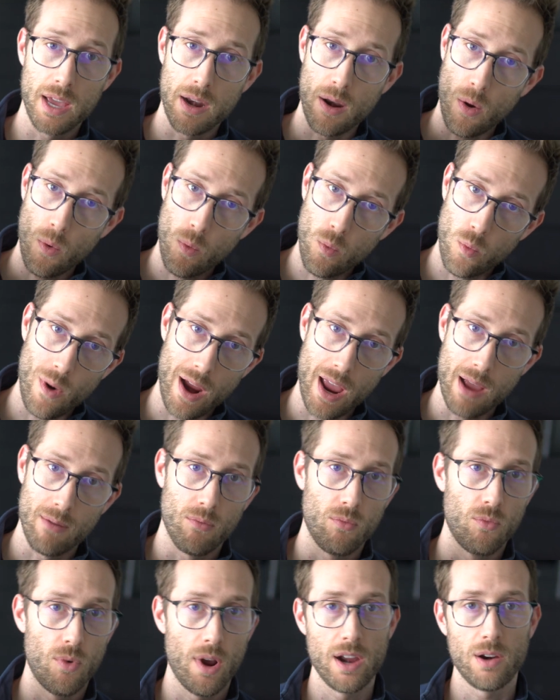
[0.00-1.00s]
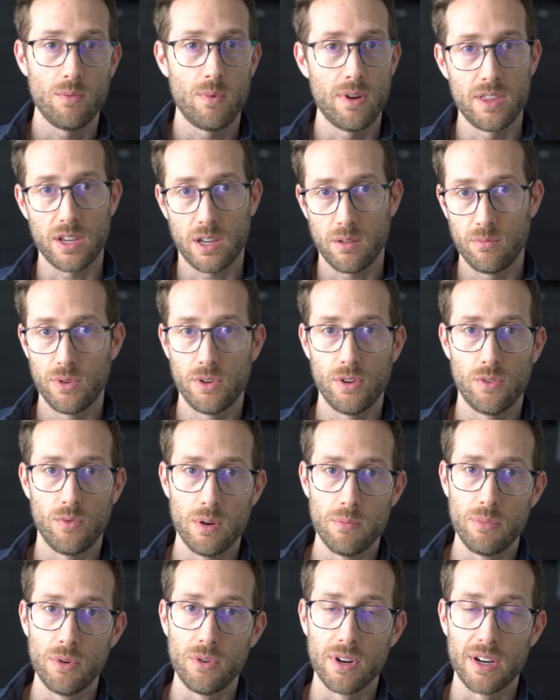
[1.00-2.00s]
and wham, right away the computer
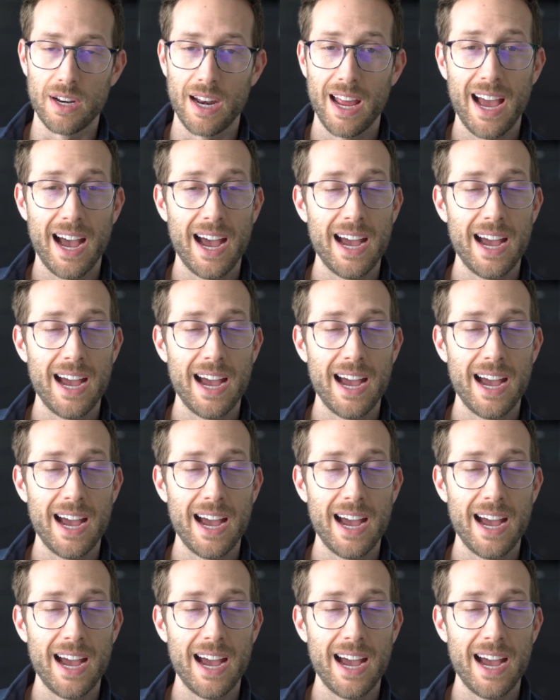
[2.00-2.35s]
rebooted.